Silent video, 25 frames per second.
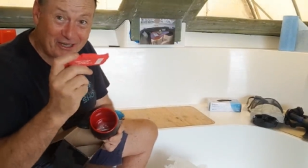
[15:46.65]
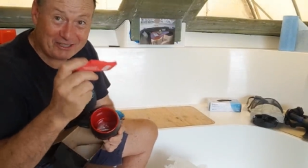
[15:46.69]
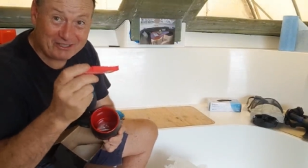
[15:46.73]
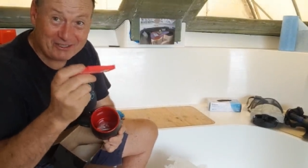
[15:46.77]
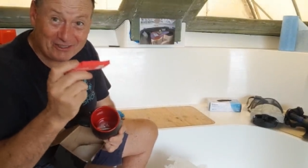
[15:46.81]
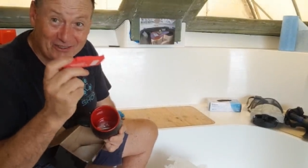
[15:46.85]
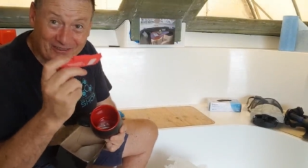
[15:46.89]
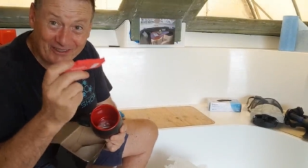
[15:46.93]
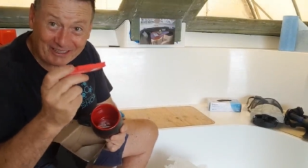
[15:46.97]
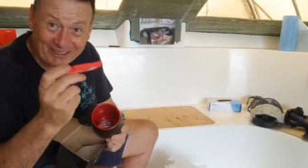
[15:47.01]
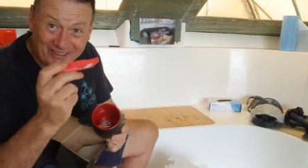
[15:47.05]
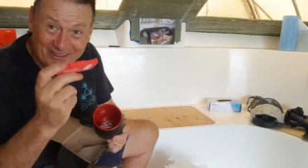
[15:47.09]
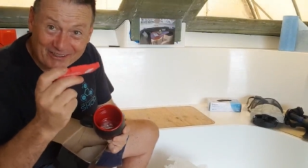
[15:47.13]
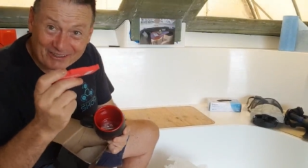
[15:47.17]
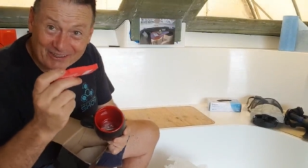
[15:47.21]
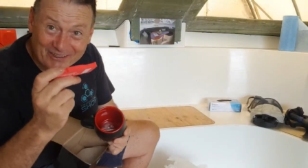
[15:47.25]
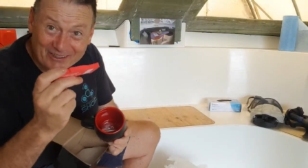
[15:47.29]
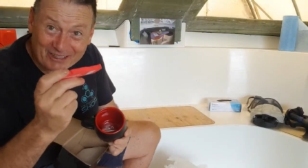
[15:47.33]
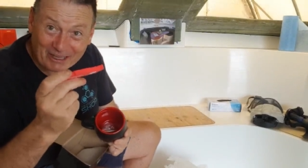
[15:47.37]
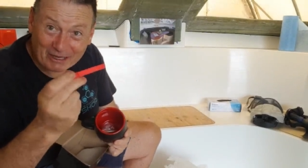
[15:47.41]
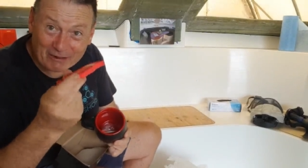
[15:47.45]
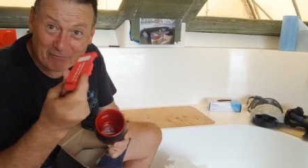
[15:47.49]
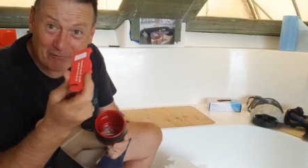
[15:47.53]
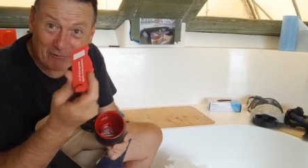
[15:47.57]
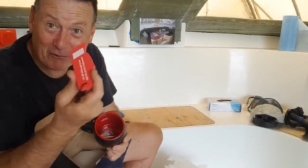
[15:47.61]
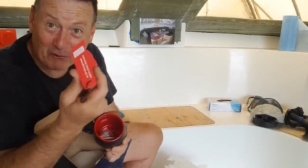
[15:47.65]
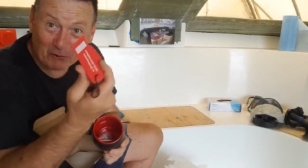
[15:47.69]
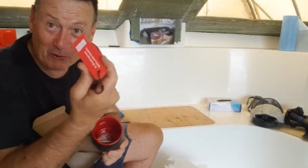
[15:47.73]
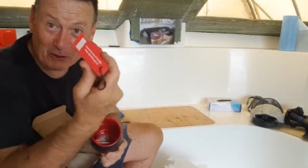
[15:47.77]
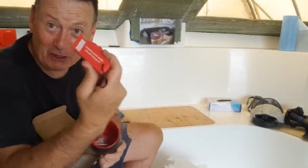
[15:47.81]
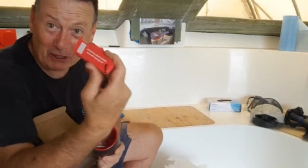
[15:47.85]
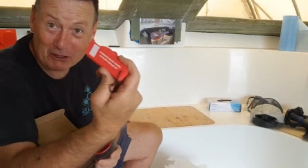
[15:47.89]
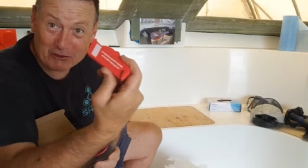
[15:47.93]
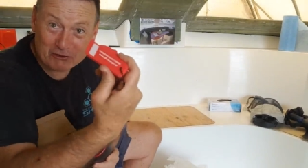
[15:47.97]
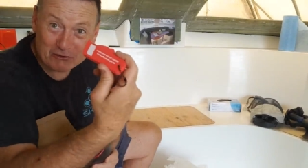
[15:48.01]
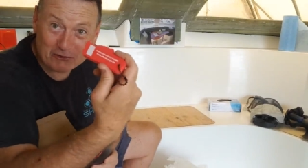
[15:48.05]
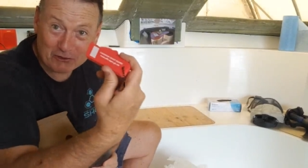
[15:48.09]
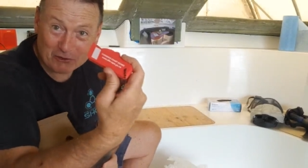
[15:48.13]
Actually, I'm going to need that for
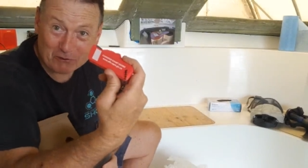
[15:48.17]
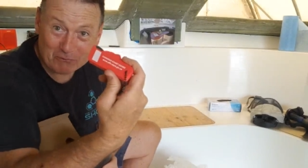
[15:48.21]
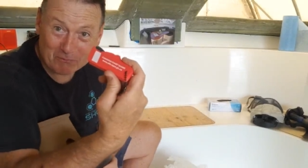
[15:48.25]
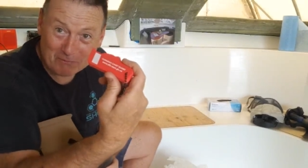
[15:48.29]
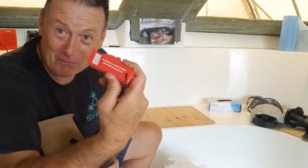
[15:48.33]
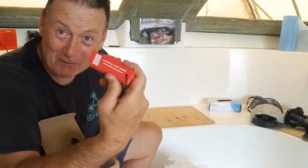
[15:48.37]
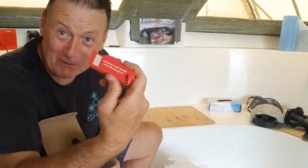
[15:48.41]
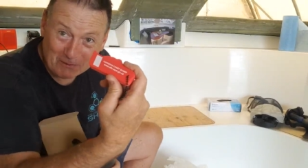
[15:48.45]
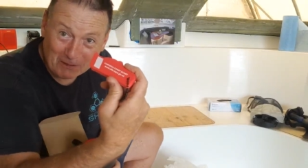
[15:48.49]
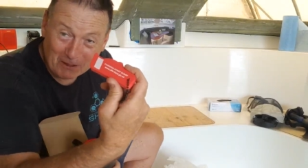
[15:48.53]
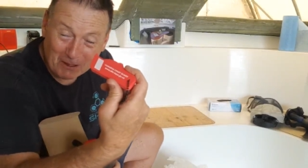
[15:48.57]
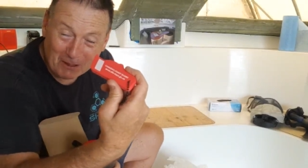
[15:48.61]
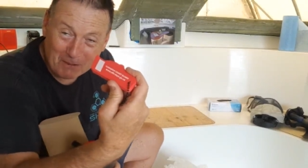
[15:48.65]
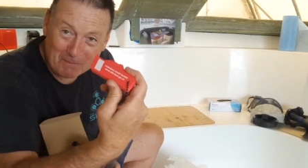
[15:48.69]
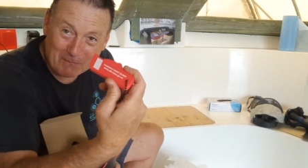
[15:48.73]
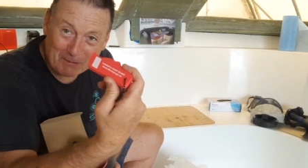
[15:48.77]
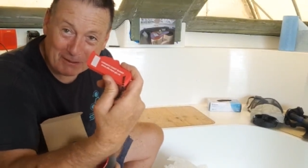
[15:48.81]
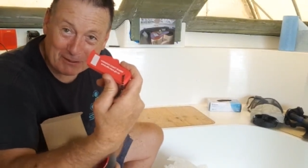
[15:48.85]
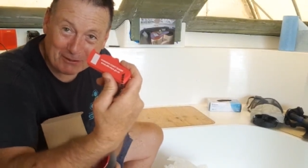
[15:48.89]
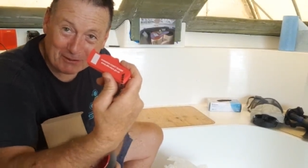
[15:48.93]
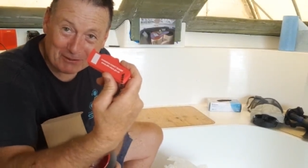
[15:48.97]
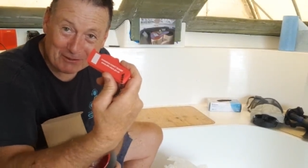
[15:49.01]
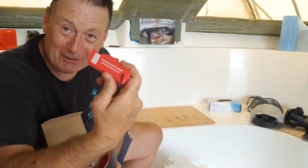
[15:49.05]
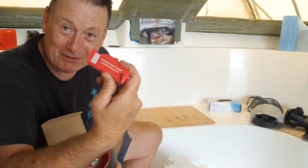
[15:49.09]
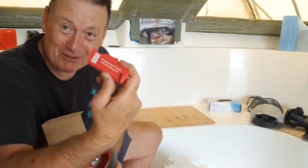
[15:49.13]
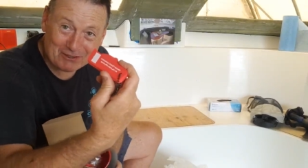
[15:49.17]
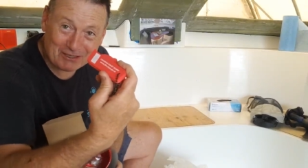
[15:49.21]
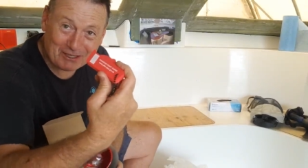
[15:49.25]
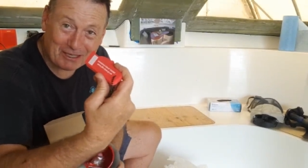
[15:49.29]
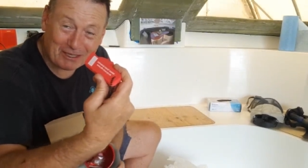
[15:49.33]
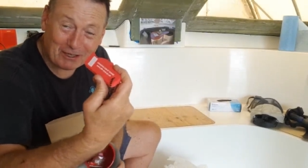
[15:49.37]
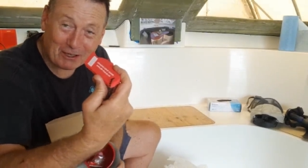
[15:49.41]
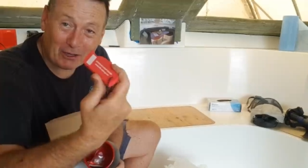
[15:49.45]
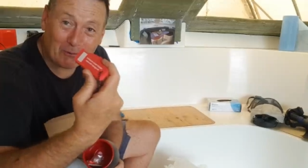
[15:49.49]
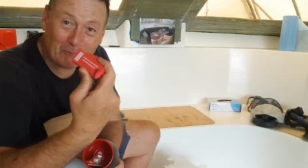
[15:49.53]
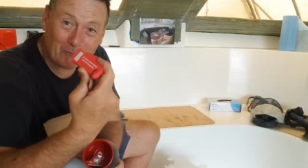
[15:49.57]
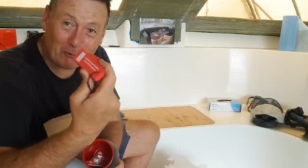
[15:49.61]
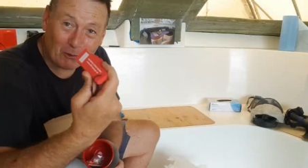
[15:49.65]
interim because
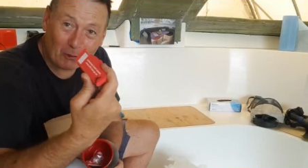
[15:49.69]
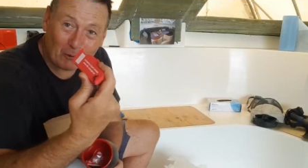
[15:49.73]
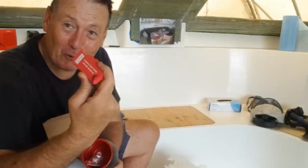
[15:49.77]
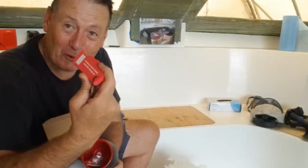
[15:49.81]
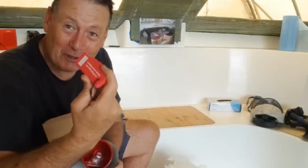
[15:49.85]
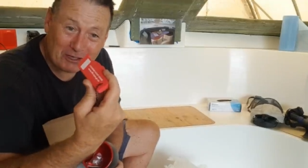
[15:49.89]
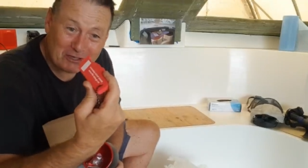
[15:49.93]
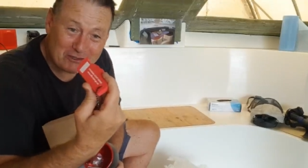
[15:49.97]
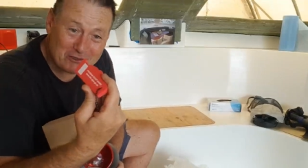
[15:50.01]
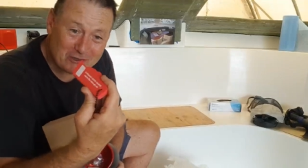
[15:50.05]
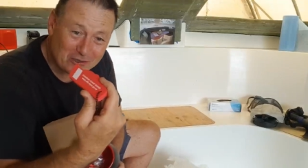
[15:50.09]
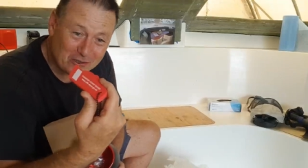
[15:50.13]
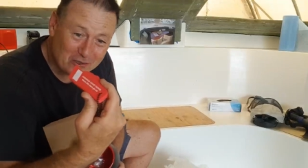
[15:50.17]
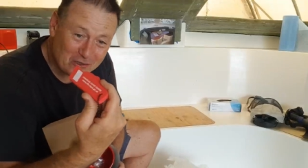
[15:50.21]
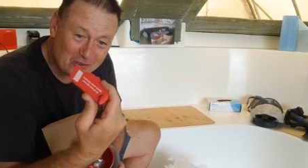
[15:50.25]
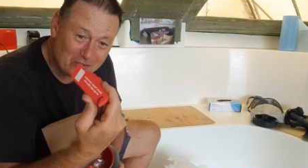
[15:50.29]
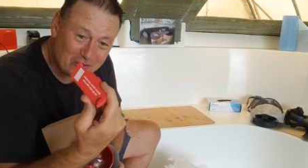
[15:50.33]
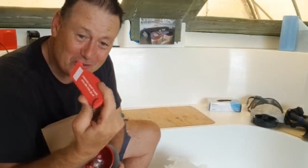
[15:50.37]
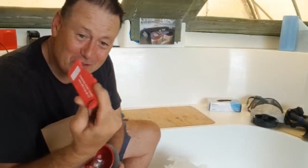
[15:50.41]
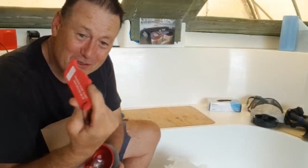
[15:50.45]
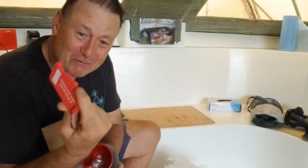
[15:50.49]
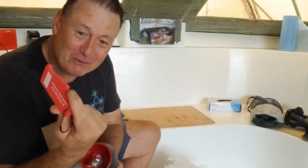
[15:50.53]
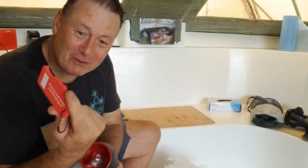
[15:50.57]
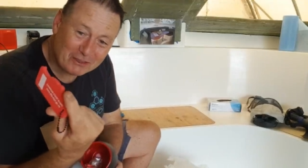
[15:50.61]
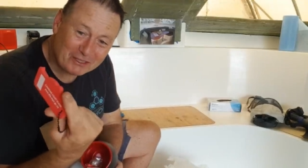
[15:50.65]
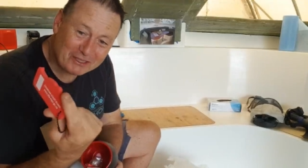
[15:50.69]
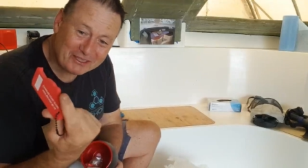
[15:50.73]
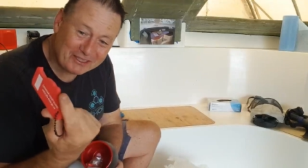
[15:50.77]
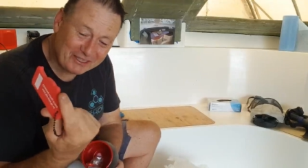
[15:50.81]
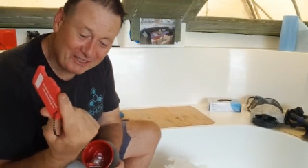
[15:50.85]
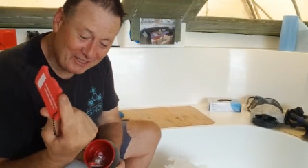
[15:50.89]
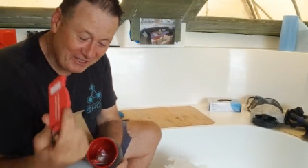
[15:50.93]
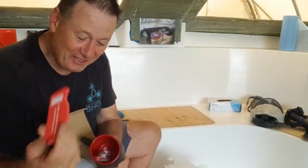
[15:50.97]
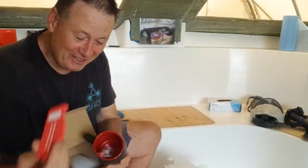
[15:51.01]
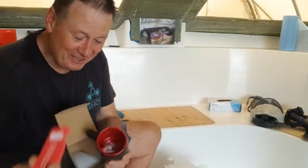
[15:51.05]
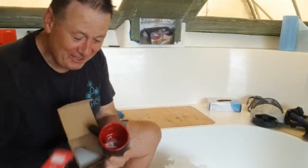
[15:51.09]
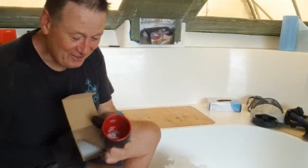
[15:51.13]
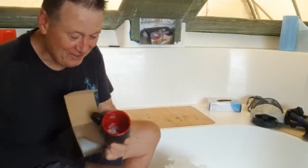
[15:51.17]
uh, I'm always losing my
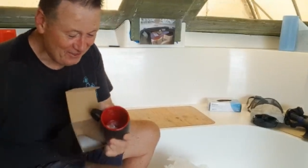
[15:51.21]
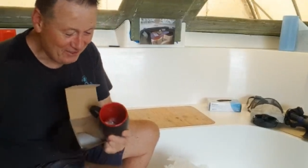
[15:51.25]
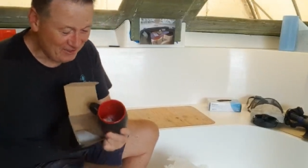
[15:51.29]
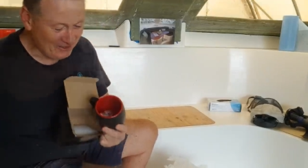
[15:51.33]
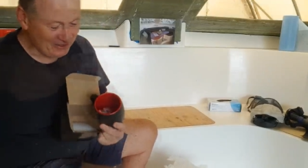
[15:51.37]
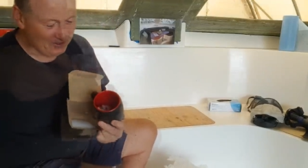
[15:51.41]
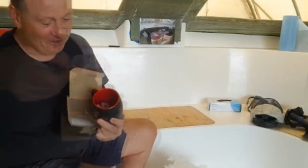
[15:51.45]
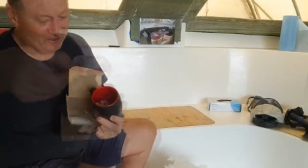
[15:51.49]
keys.